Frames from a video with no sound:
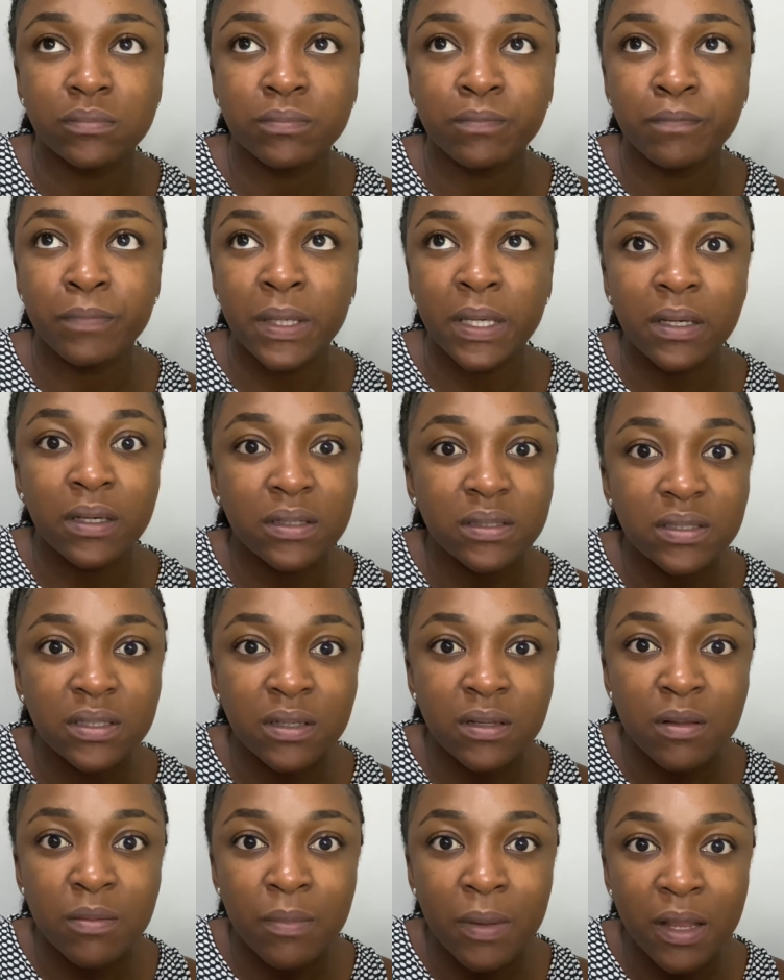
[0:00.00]
being a
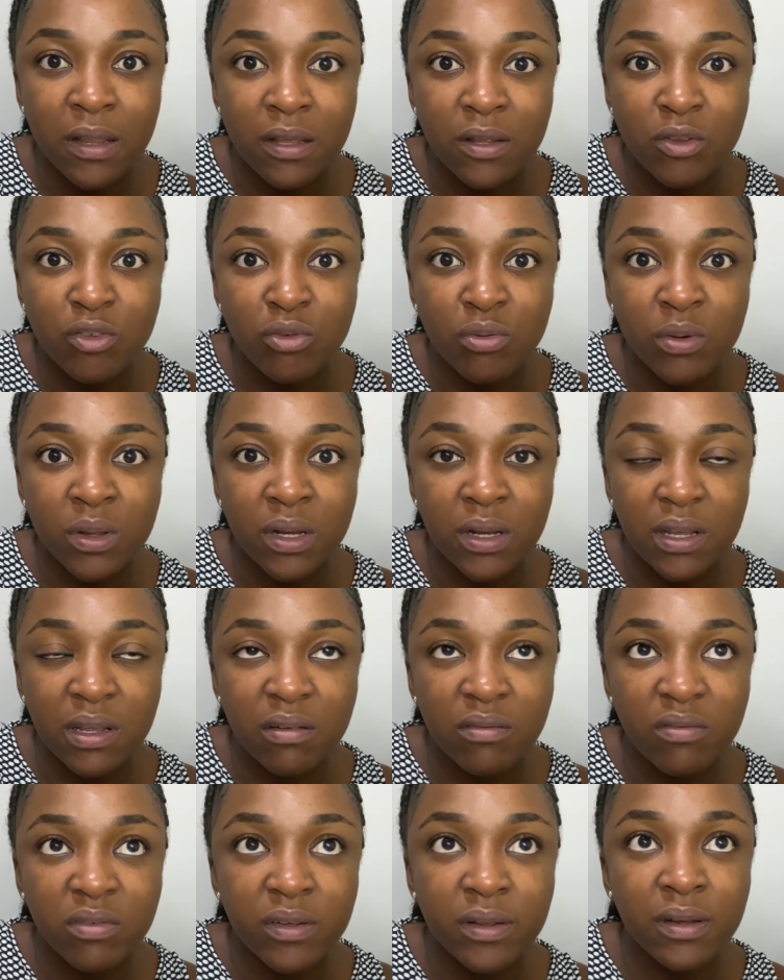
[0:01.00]
single mother to an
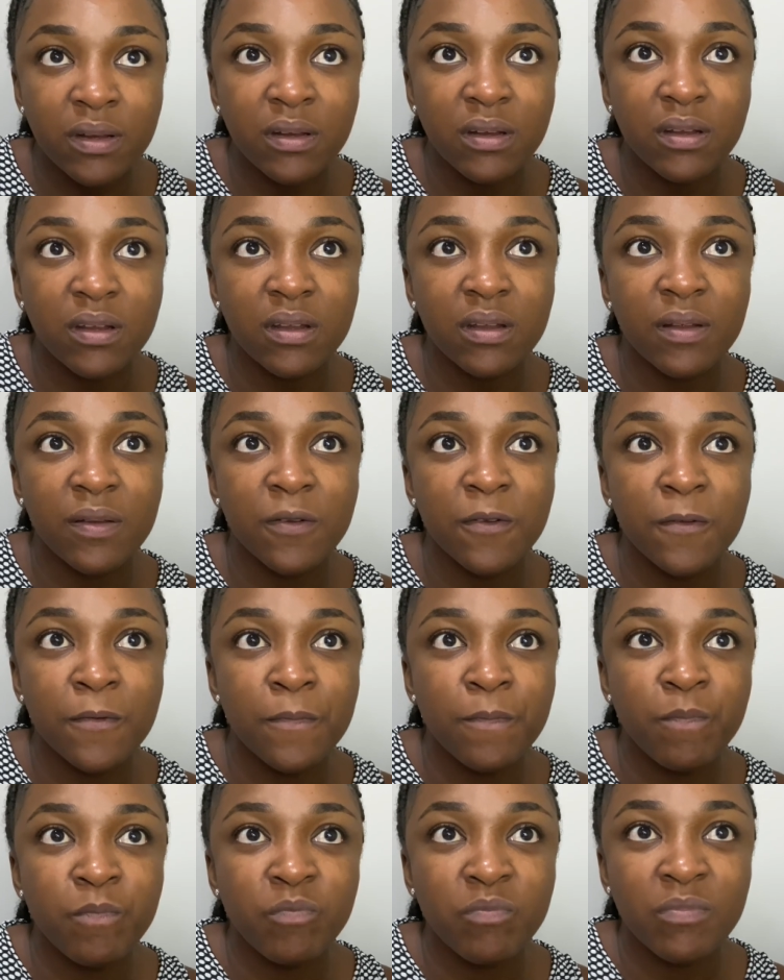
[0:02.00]
infant,
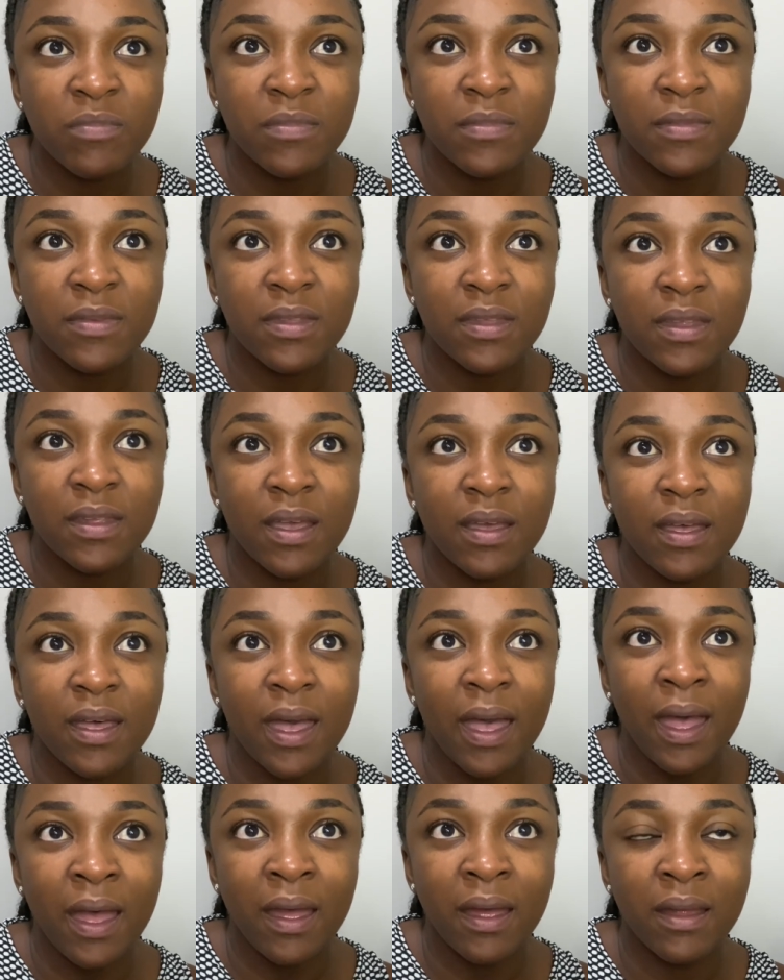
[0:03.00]

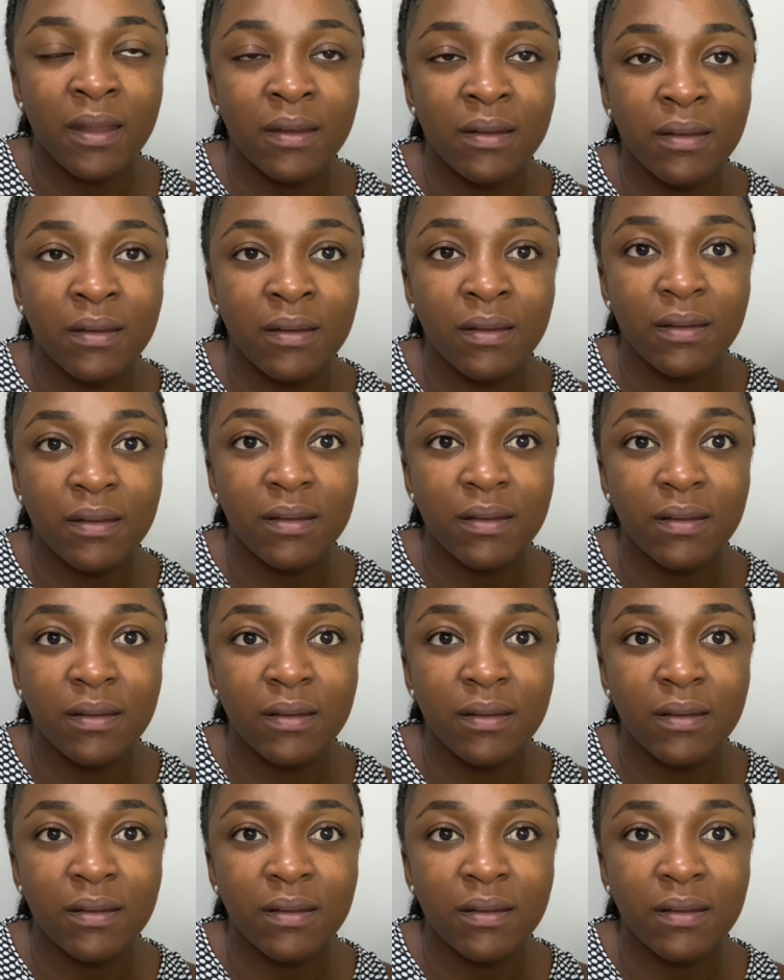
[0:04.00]
And